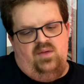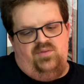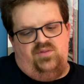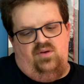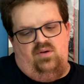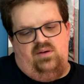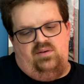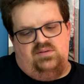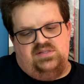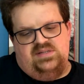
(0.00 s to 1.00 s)
So I'm
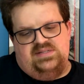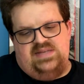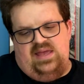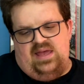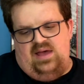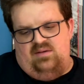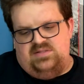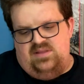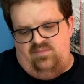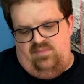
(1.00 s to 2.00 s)
also going to take out
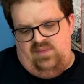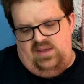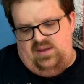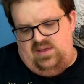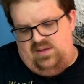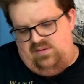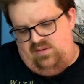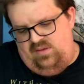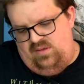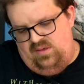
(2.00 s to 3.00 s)
the
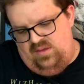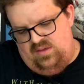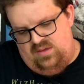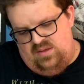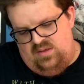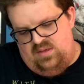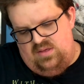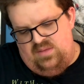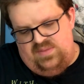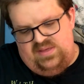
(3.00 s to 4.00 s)
media
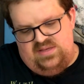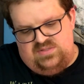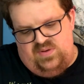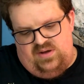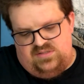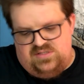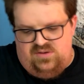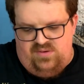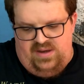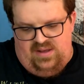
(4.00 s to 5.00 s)
because we are also
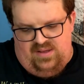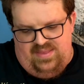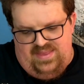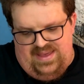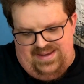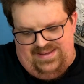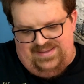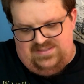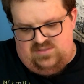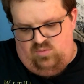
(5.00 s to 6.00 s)
grading on that
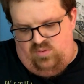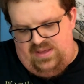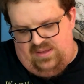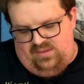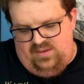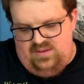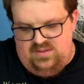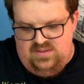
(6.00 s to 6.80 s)
as well.